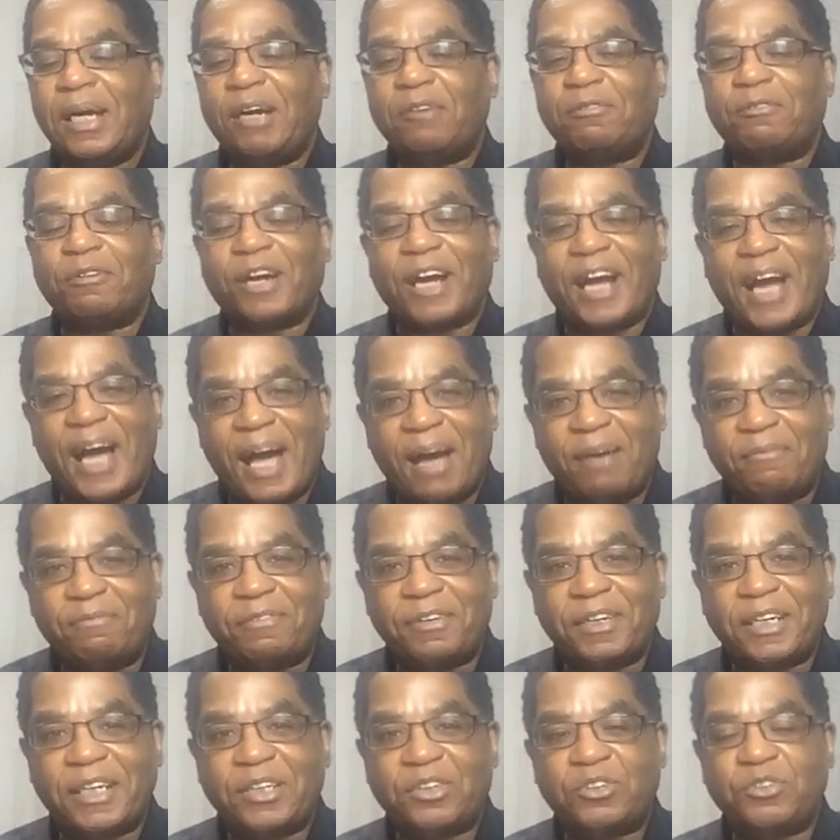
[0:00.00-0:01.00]
for
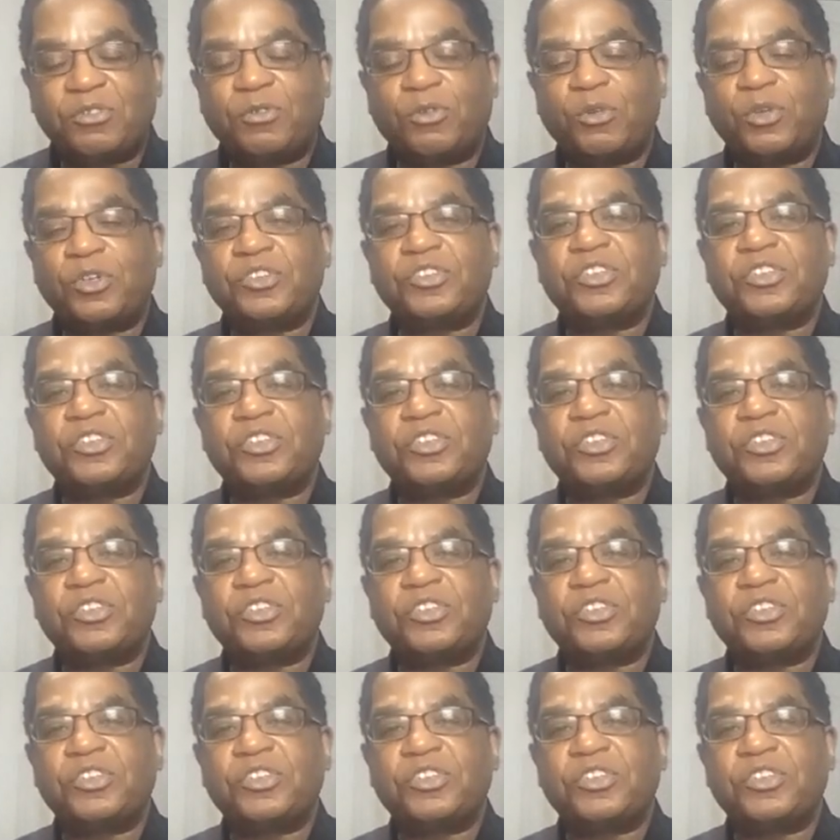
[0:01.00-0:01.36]
confidence, for